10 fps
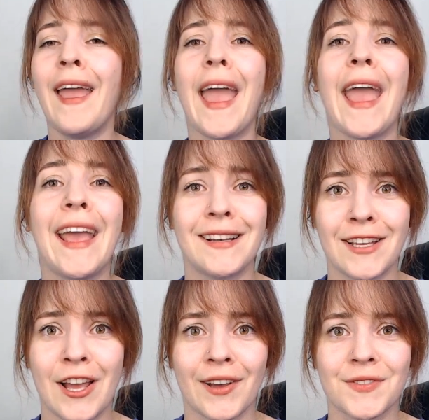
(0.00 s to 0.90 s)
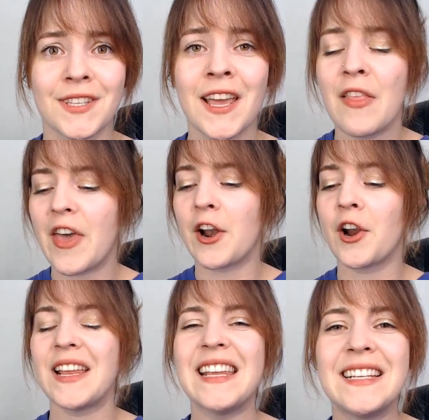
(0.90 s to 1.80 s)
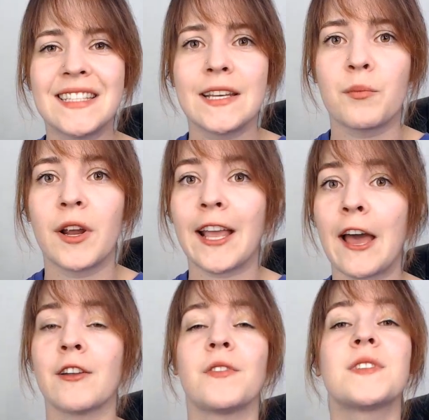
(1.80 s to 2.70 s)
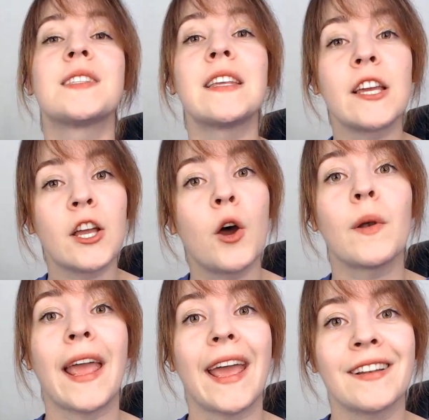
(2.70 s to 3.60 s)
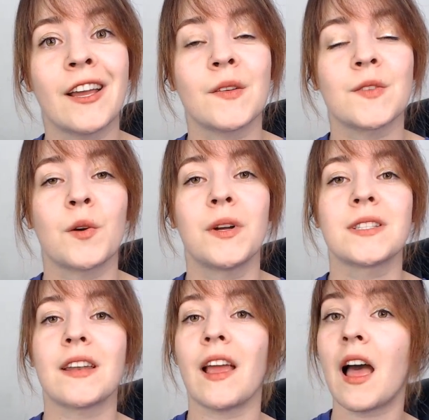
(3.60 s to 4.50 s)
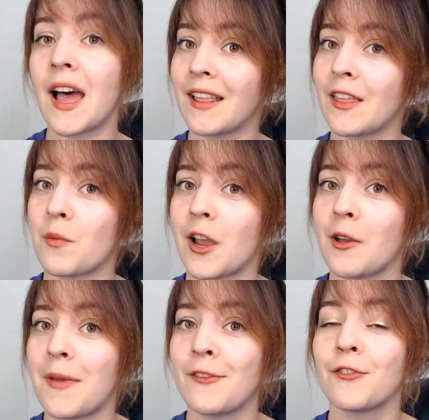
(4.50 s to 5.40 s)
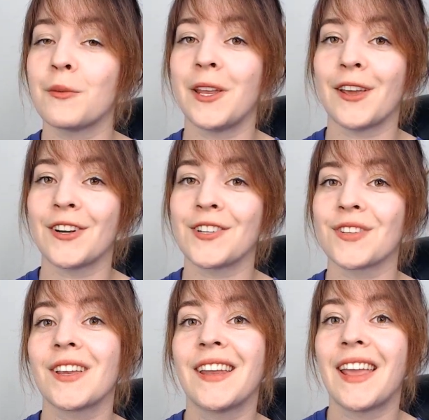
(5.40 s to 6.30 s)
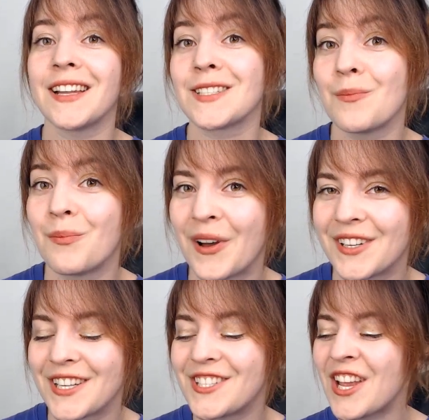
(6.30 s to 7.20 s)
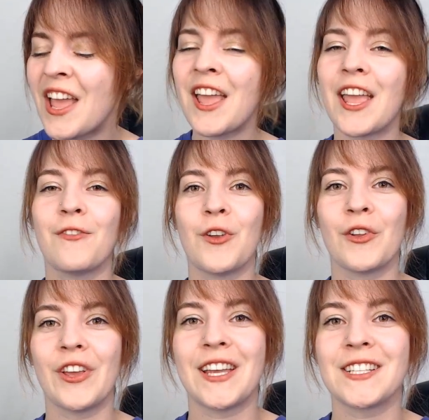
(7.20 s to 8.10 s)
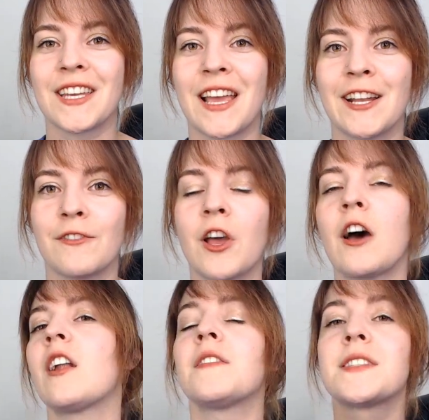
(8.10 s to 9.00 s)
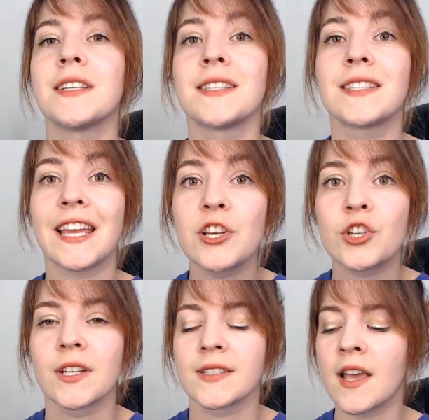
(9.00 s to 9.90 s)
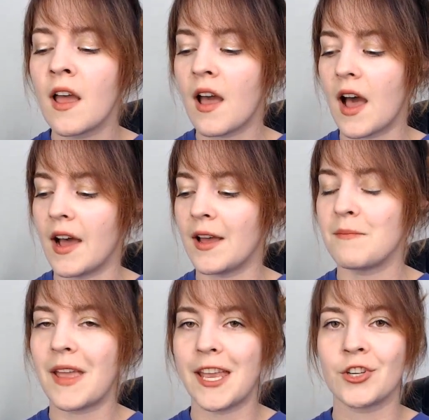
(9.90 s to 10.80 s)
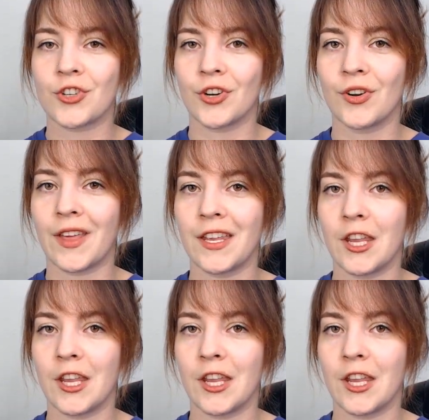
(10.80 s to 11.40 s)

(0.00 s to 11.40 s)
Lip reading: handcuffs that are easy to break out of. Silicone handcuffs are ones that I highly recommend for beginners looking to get into bondage. If you're looking to kind of cut off sensations, make sure that,